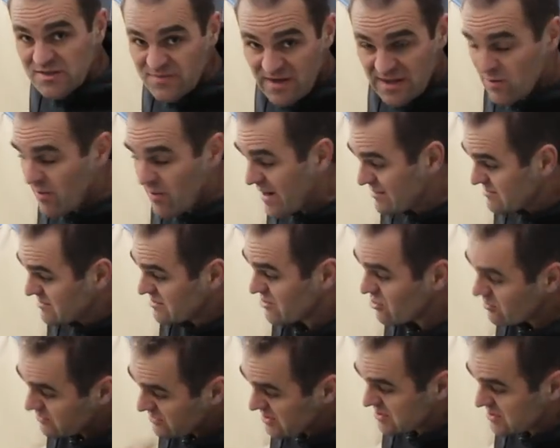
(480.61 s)
of other ways to
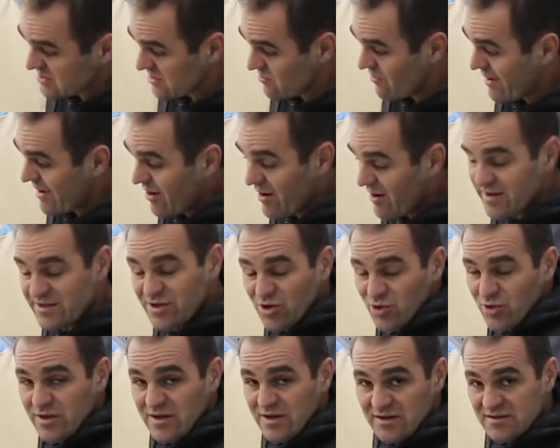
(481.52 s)
do it, but this is the way I
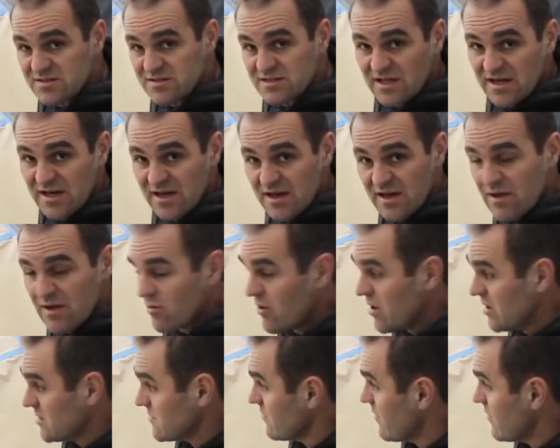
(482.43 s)
do it, and it
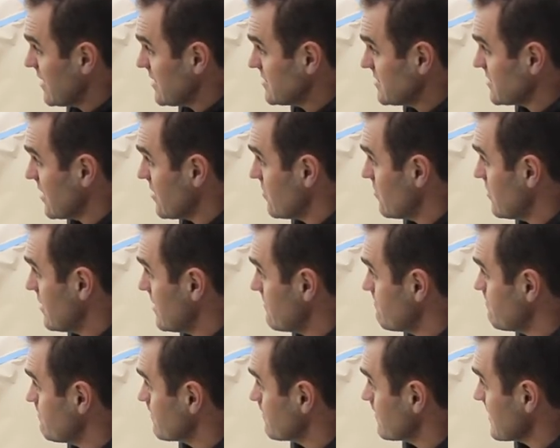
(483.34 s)
works for me.
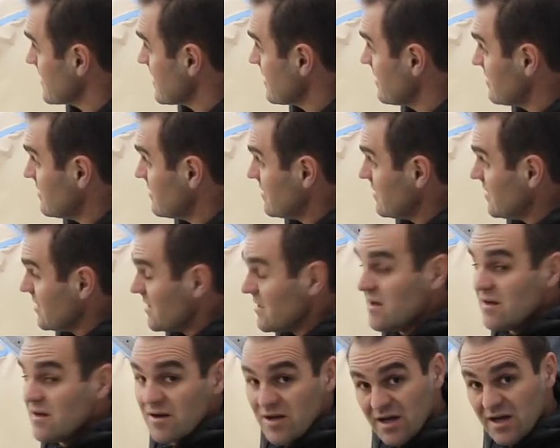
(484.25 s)
So
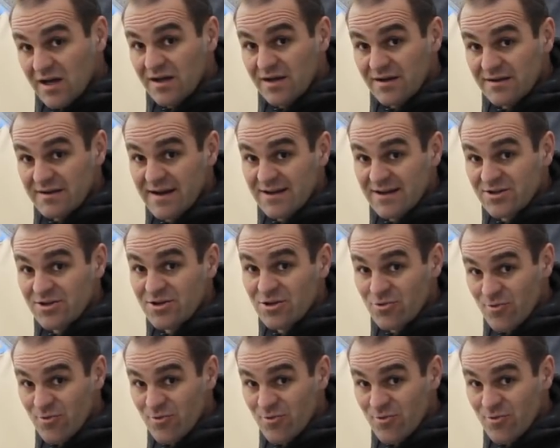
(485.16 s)
now do